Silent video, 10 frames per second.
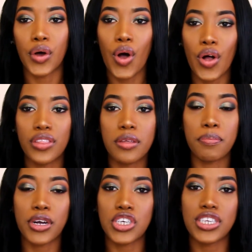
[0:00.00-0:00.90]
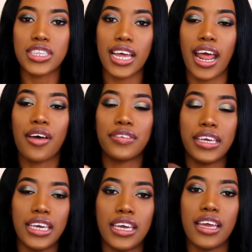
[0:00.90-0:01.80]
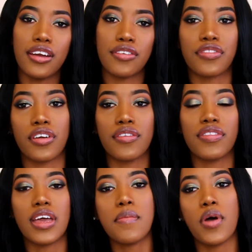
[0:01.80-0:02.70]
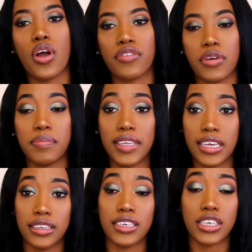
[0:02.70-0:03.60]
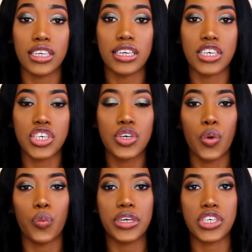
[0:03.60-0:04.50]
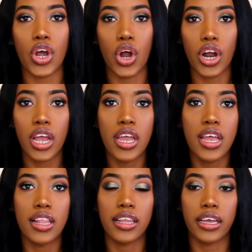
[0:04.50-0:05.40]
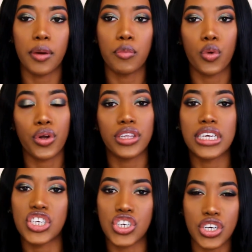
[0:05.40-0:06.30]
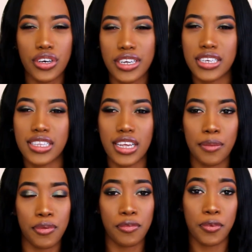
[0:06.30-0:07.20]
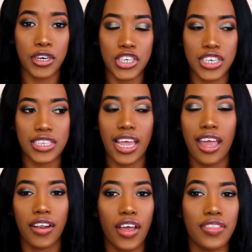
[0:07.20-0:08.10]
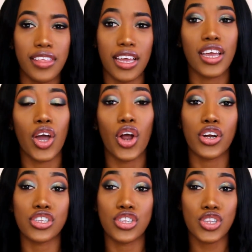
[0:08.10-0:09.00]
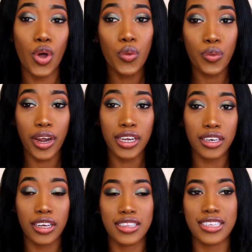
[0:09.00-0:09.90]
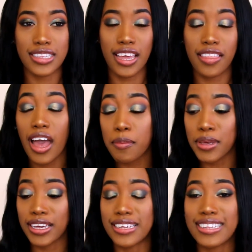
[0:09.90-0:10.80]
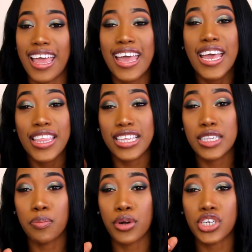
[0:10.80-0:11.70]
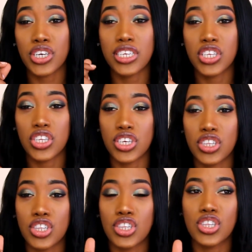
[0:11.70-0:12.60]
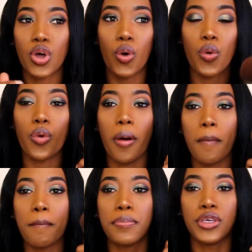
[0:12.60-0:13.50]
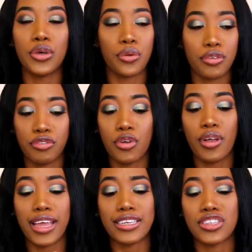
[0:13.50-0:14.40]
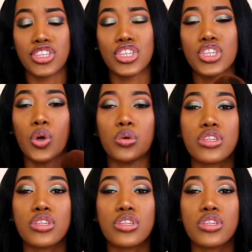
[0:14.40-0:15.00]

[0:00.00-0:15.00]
All the brushes that have E in the front of them are from the Elite collection, which are like a more luxurious type of brushes, and they are so right to say that because this brush is just so beautiful and it's so